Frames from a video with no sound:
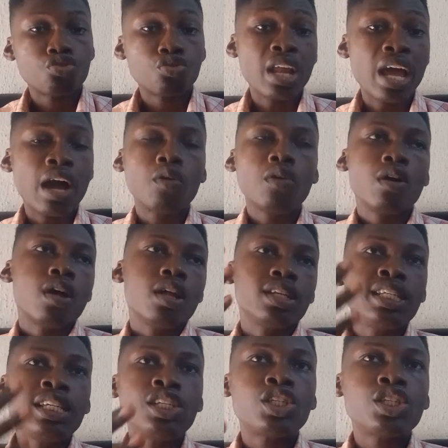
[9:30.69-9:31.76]
Now,
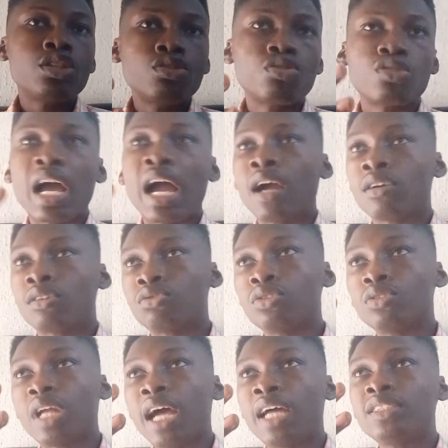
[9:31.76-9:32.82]
these yields are
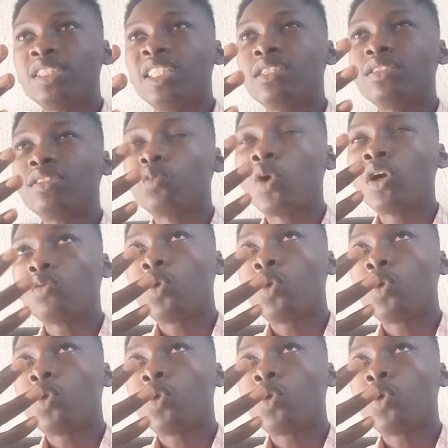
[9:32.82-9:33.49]
grown, and what